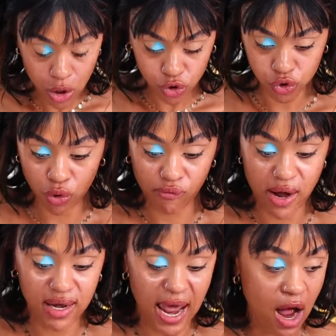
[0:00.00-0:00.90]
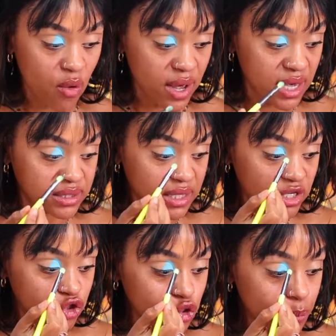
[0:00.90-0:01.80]
So right now is
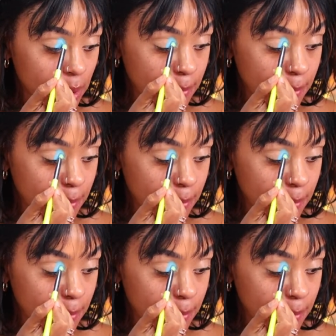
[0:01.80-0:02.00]
like super